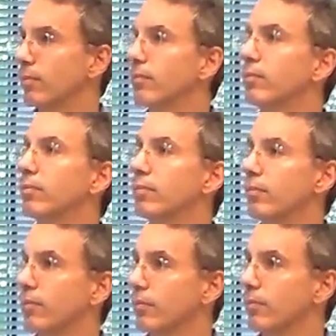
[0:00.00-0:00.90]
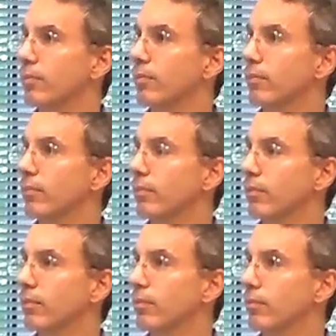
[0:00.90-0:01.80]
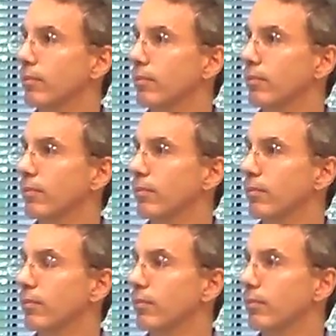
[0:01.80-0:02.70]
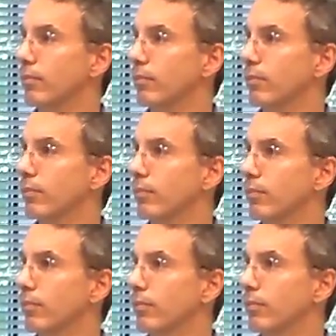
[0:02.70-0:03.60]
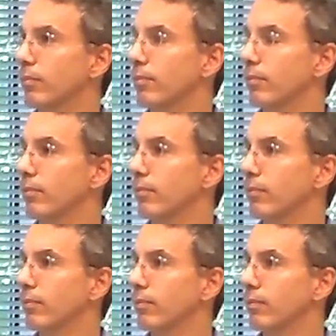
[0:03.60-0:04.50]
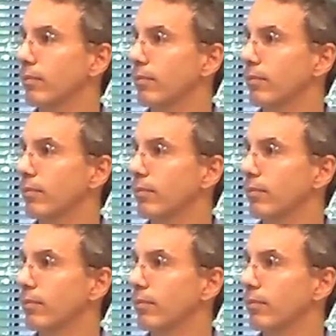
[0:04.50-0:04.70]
The person shown says nothing.